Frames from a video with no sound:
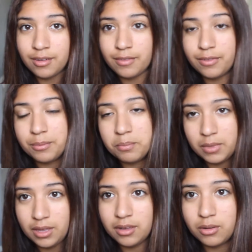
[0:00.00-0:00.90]
for
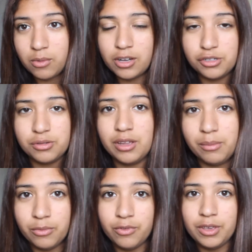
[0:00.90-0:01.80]
me to watch,
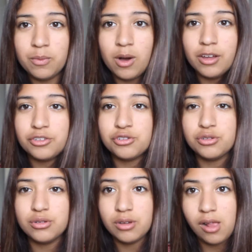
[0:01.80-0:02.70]
like movie
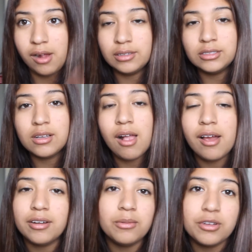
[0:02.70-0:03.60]
watch.
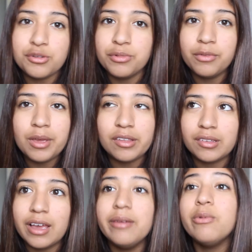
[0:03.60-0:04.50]
I don't watch
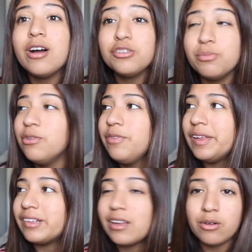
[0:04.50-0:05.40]
movies. I watch
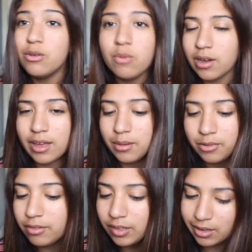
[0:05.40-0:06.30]
movies. I don't know what kind of
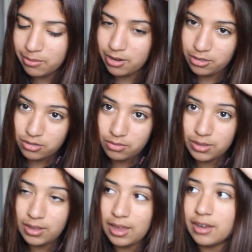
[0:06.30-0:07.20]
movies I watch.
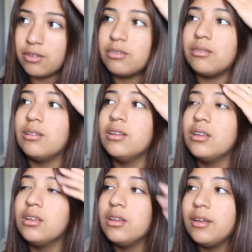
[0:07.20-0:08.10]
Really, I don't
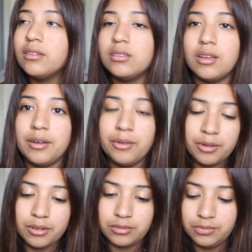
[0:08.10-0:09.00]

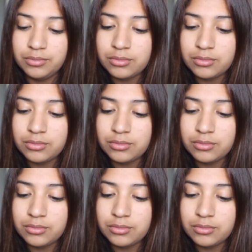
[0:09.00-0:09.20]
know.